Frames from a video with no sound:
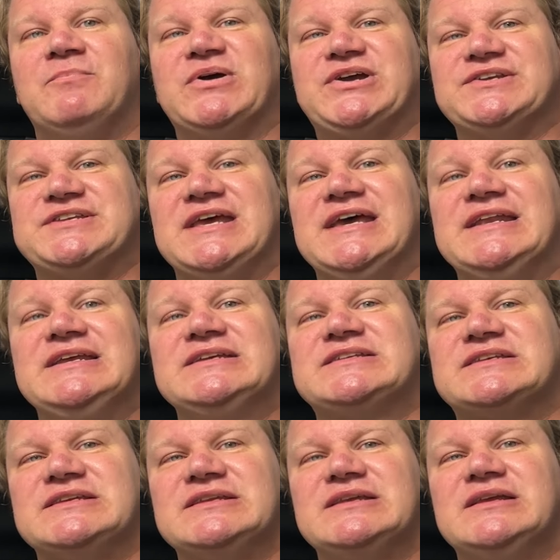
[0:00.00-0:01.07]
Because it
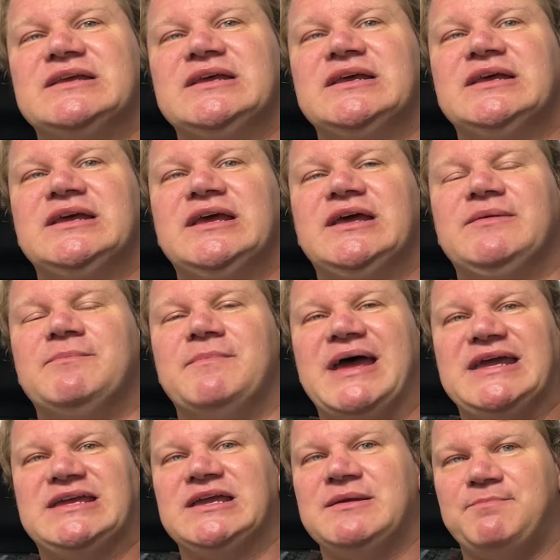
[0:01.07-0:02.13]
is
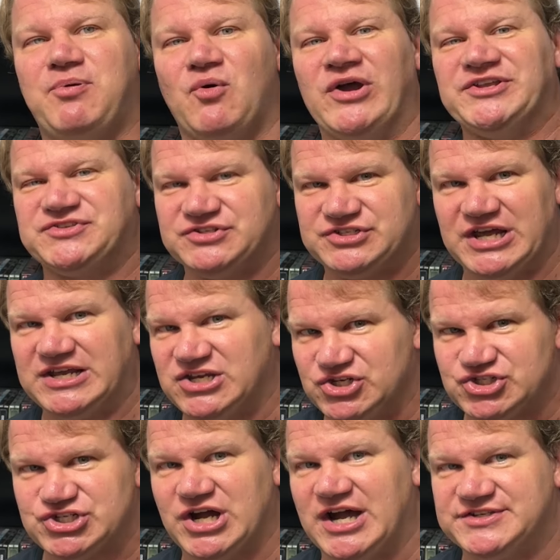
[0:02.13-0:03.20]
making points and
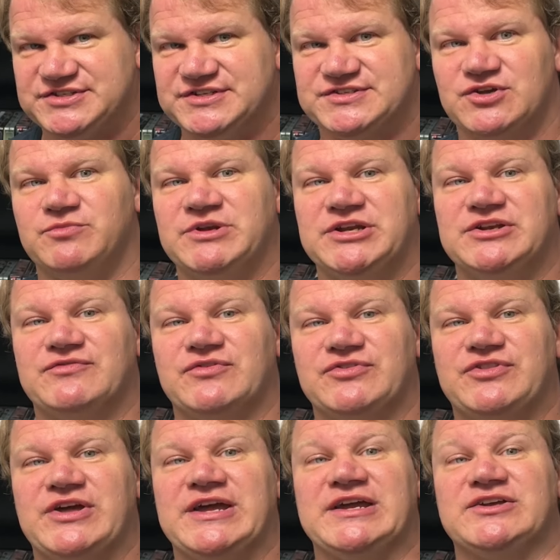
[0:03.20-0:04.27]
taking shots at so many
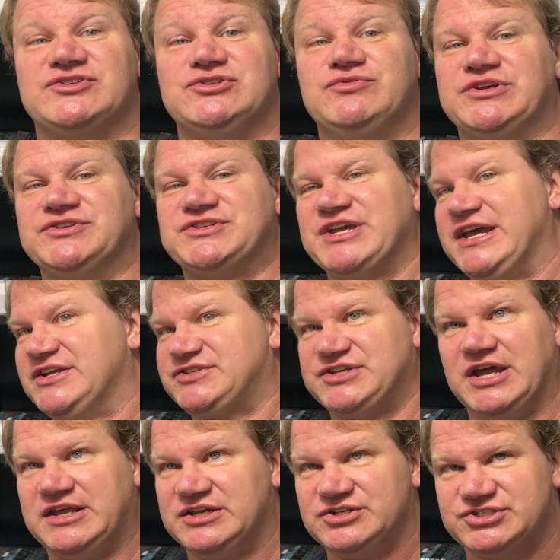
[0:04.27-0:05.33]
different things. You can say it's
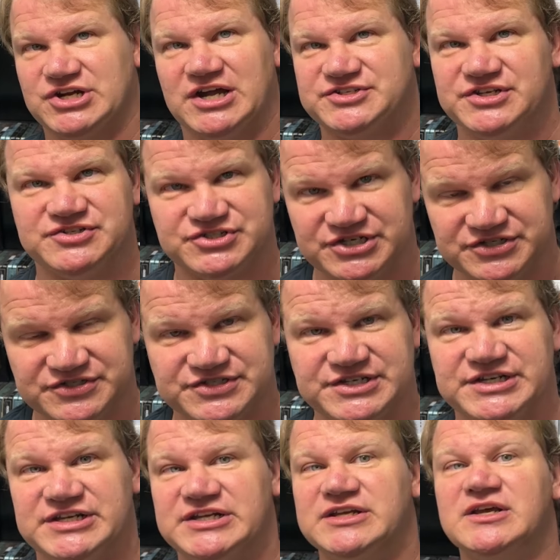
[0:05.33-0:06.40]
taking shots at Gen
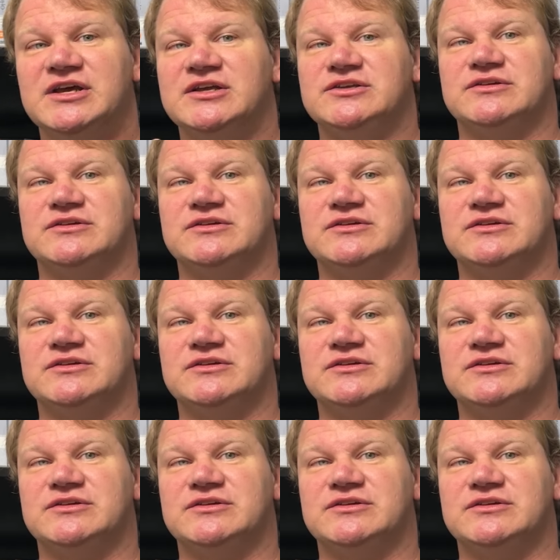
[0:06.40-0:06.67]
Z.